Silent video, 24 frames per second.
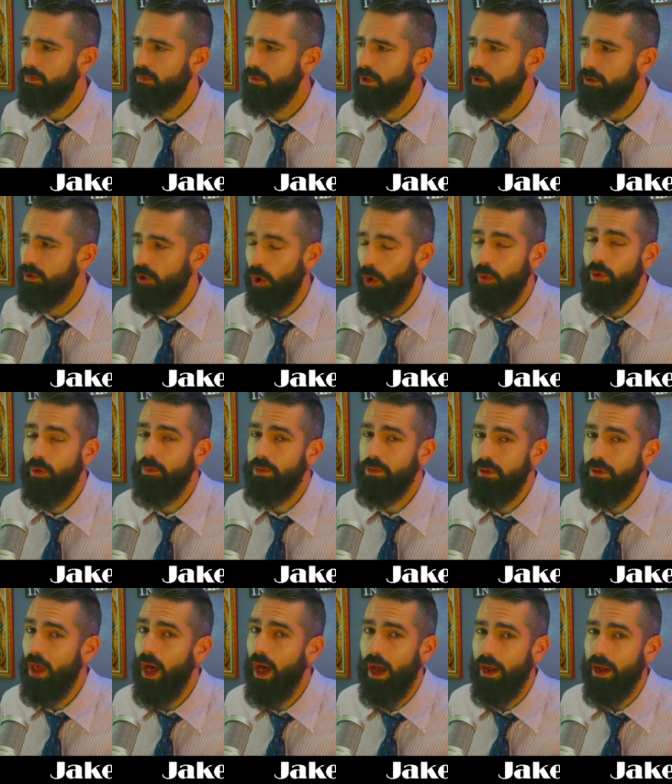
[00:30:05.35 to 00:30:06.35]
No
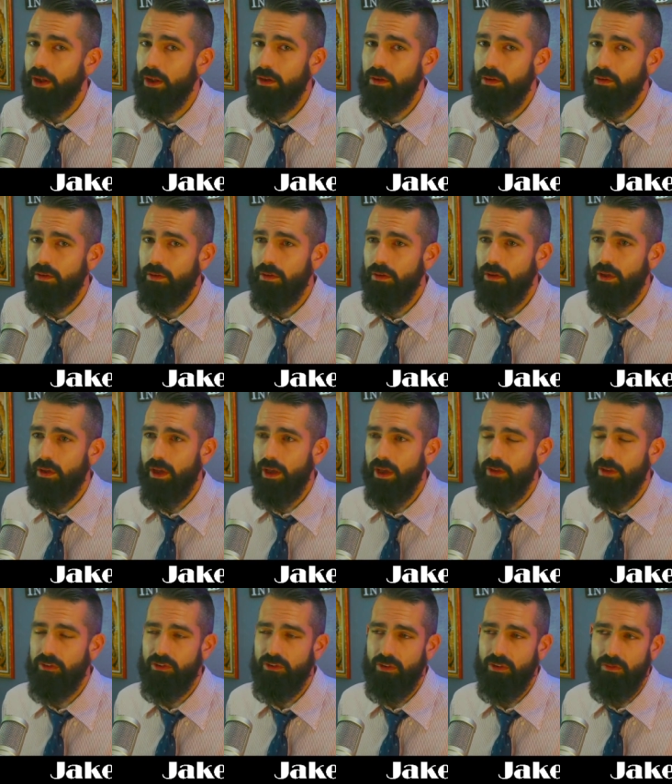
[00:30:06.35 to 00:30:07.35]
reply has
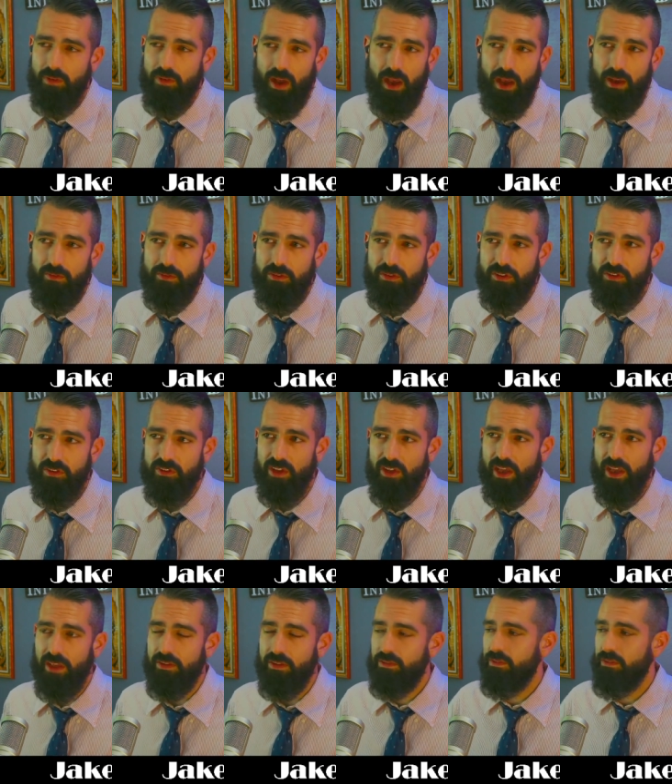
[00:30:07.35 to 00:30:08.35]
survived the
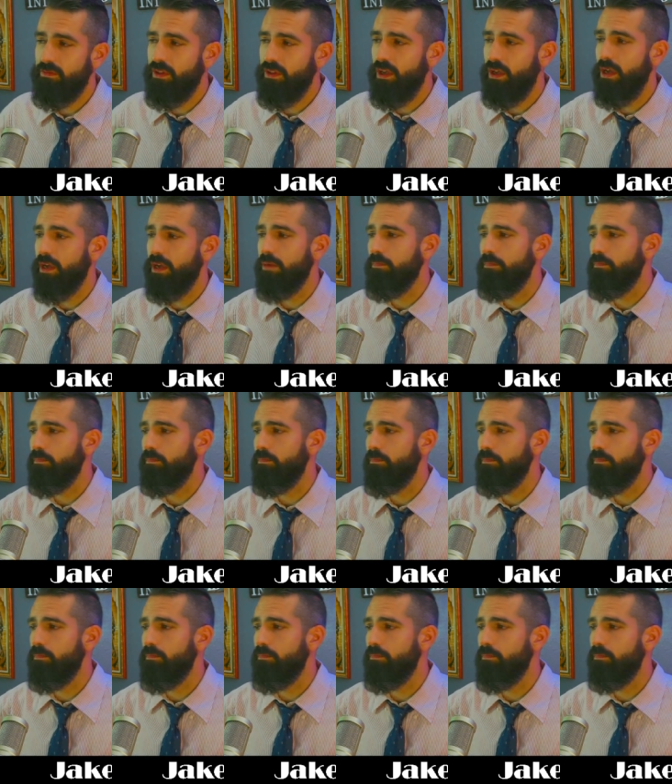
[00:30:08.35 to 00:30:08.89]
sands of time.